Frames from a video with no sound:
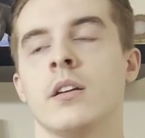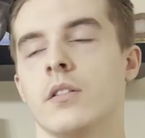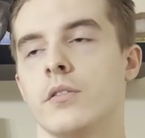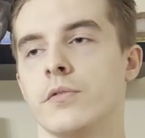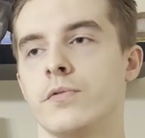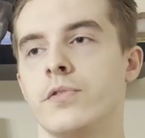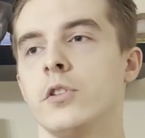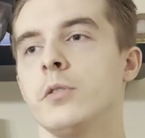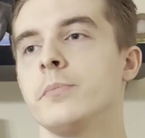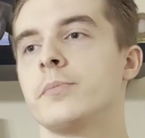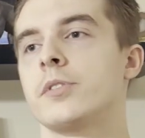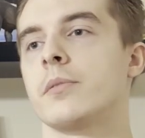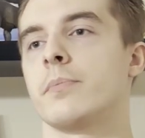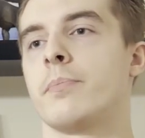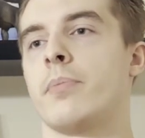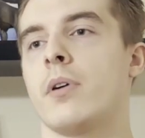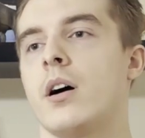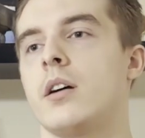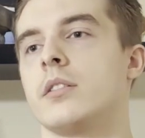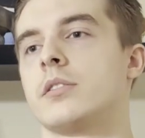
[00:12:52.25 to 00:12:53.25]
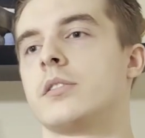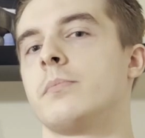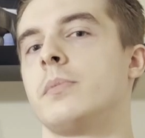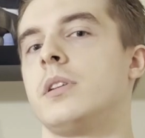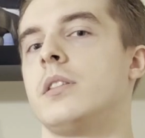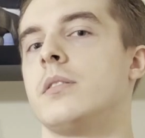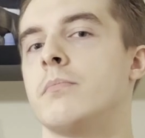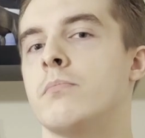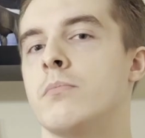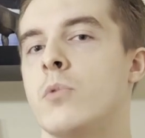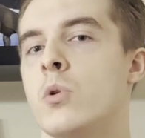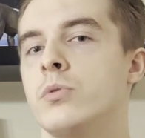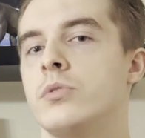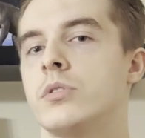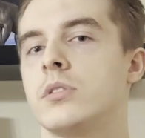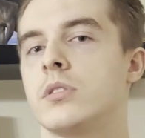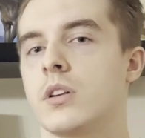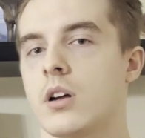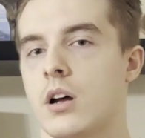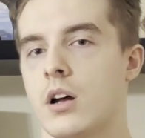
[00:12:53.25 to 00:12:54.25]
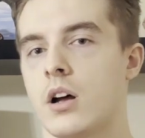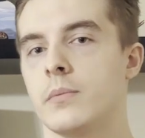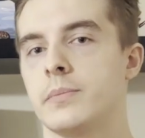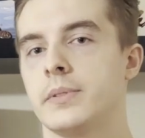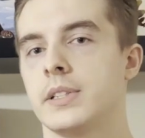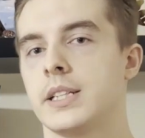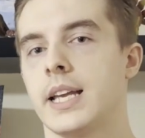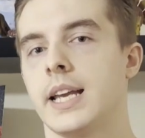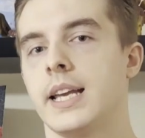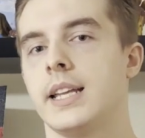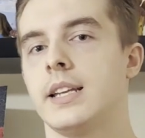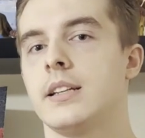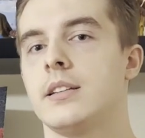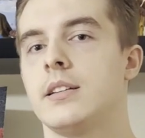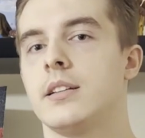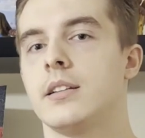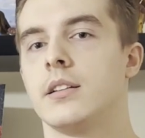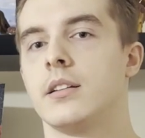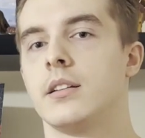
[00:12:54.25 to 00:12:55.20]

Verbs are possibly the most complicated